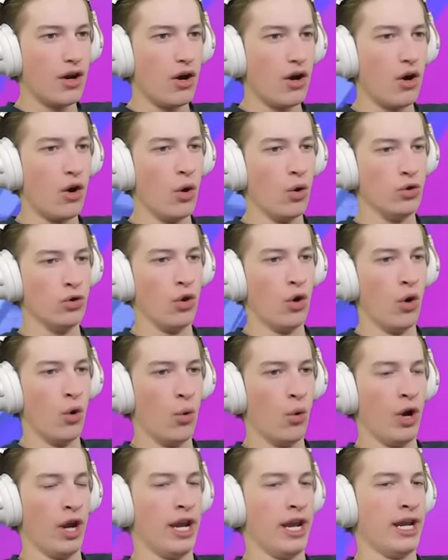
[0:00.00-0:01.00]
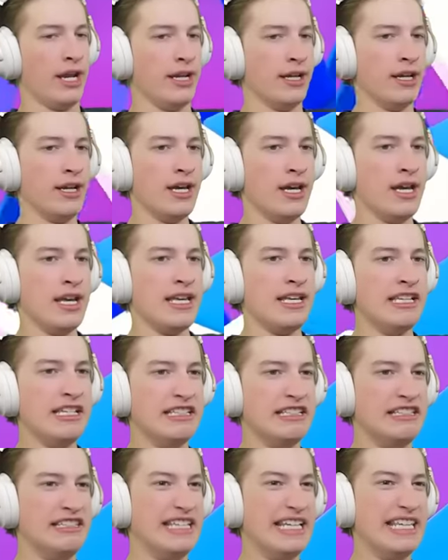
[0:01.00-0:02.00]
Oh, no way. He
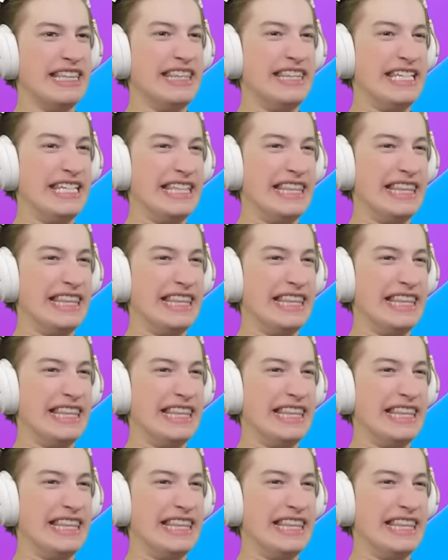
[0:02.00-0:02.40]
did the